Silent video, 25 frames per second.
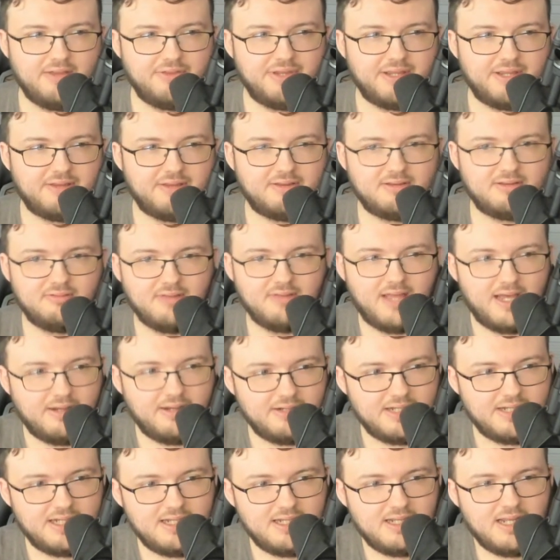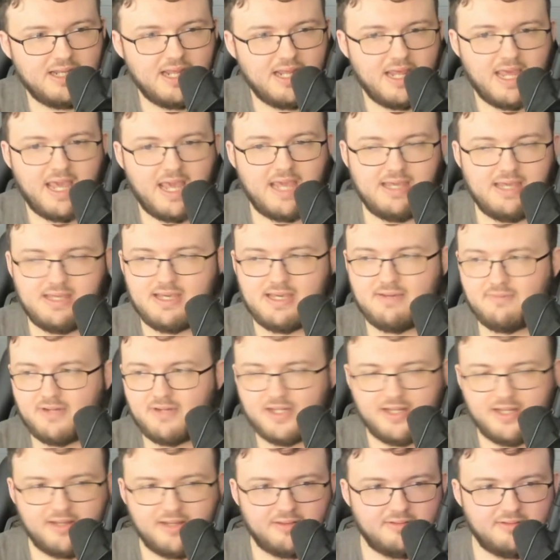this Clowney and get rid
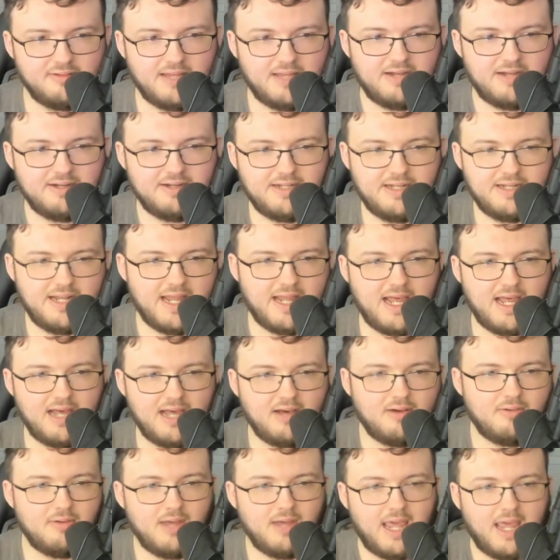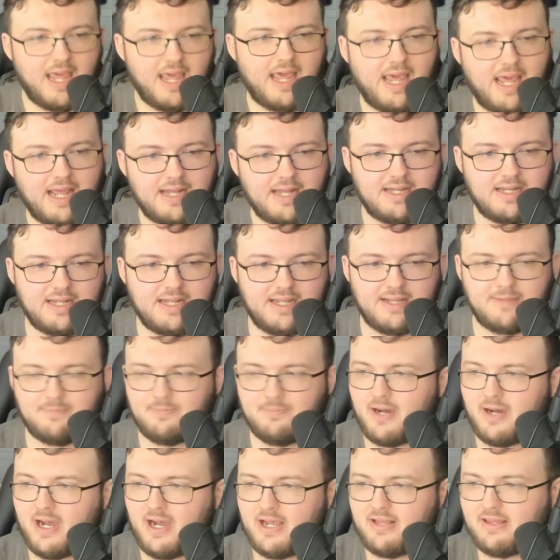of this Clowney now. And his
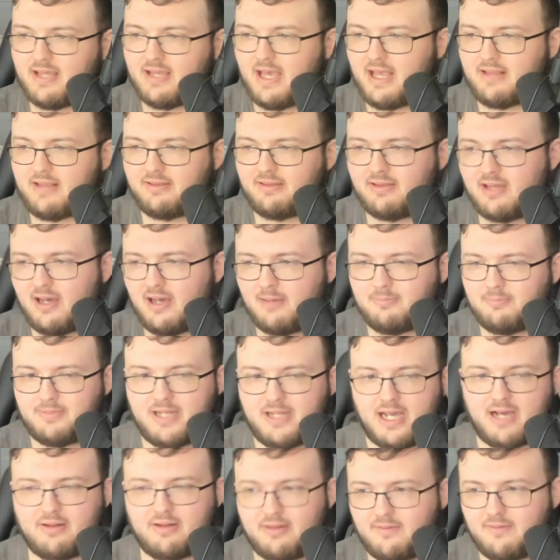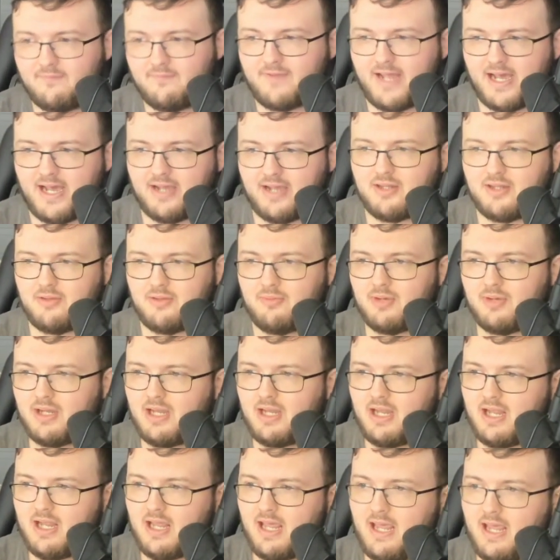price has come down in value
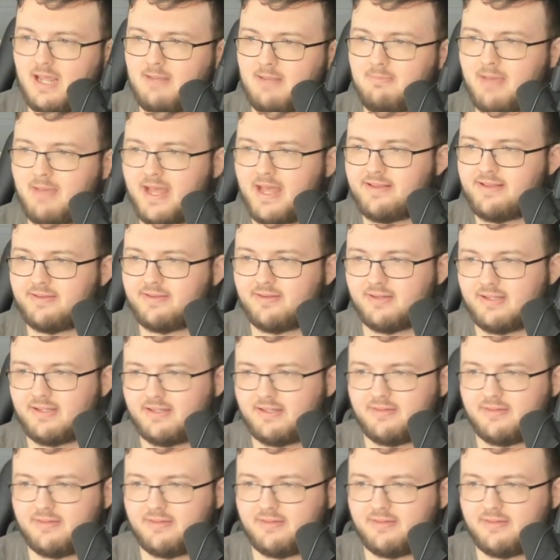immensely.